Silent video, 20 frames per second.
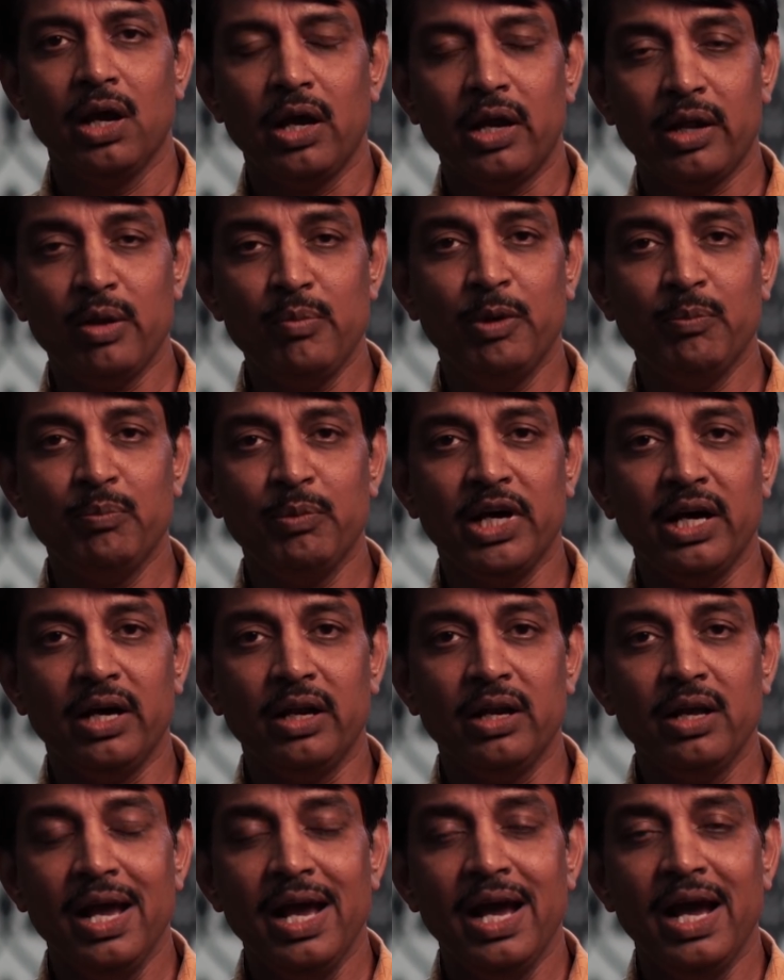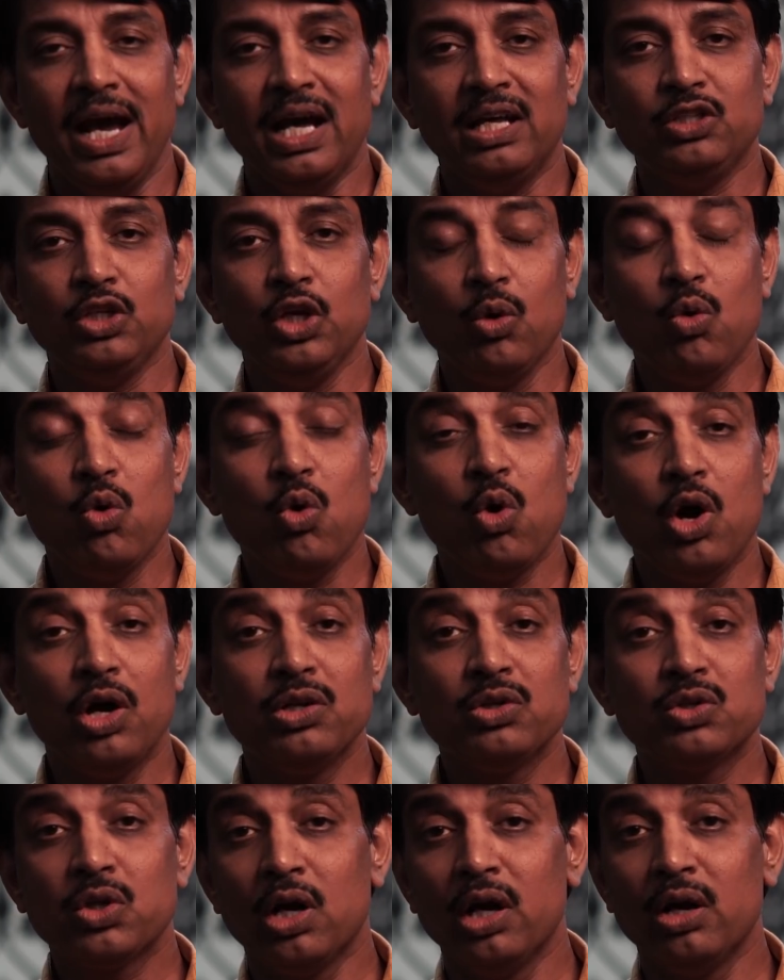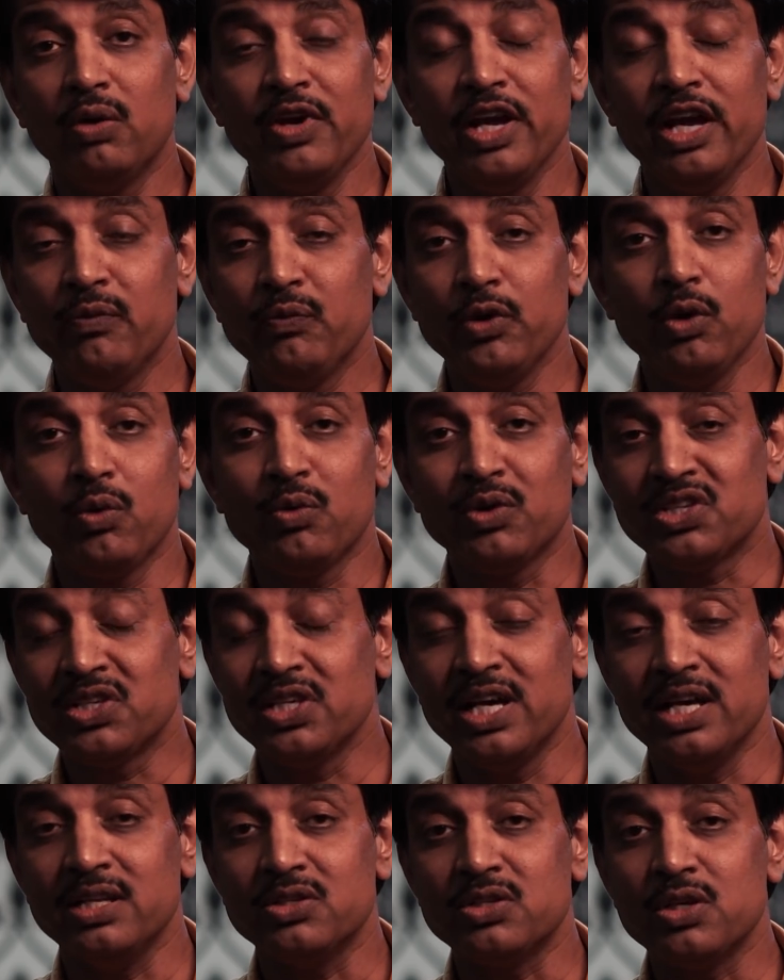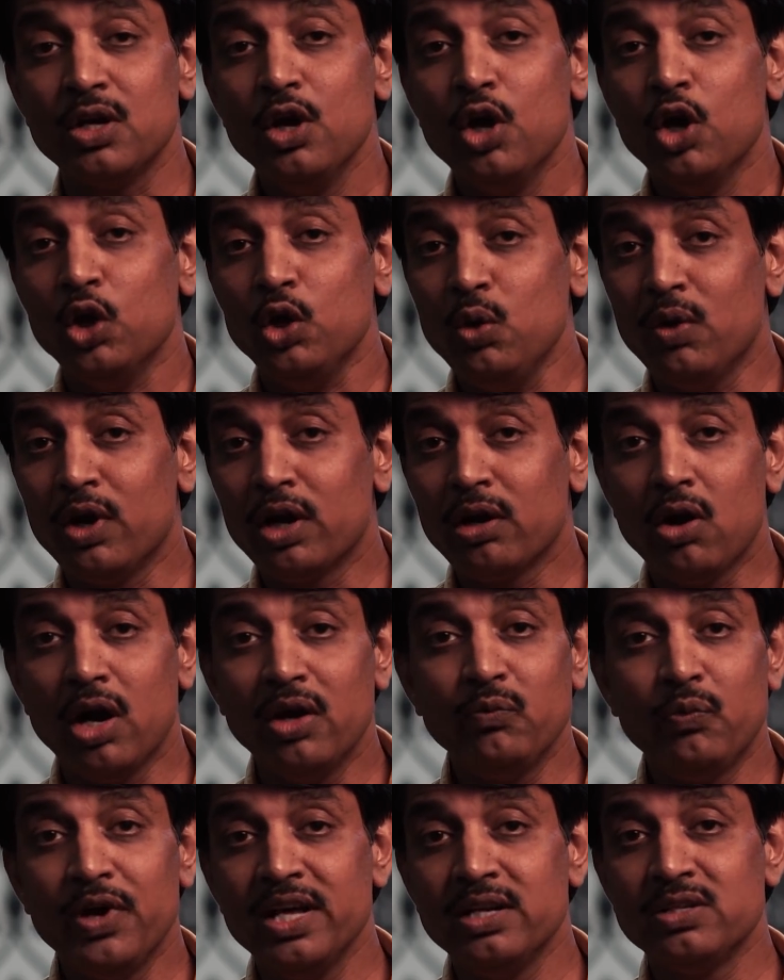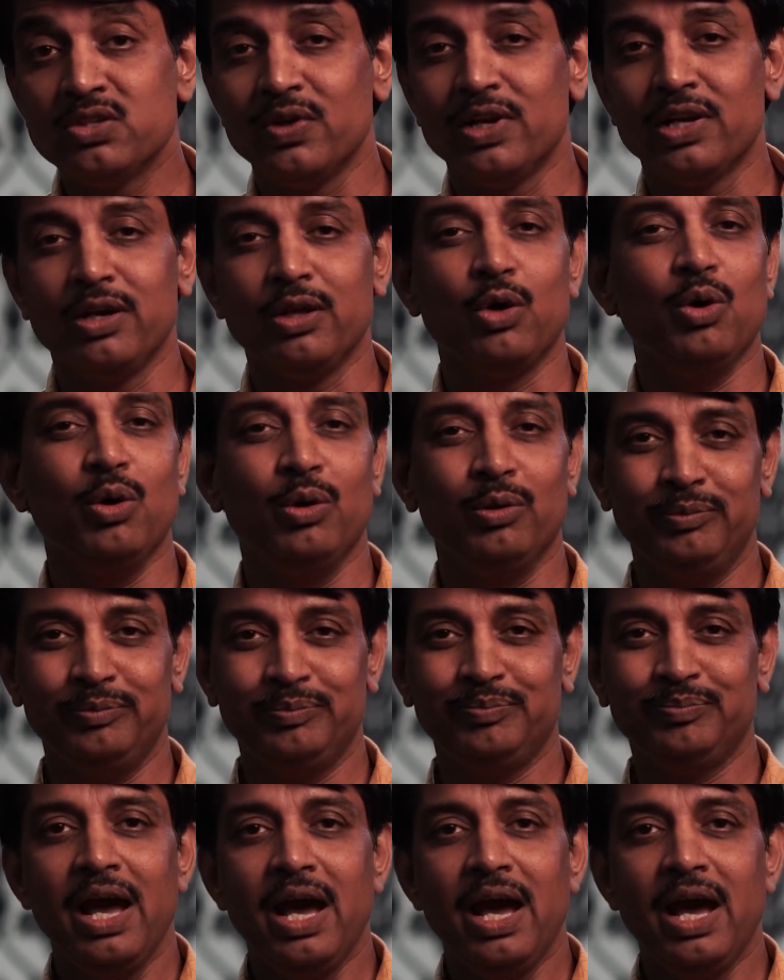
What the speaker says: Remember, as you go on solving a few questions, your confidence will grow.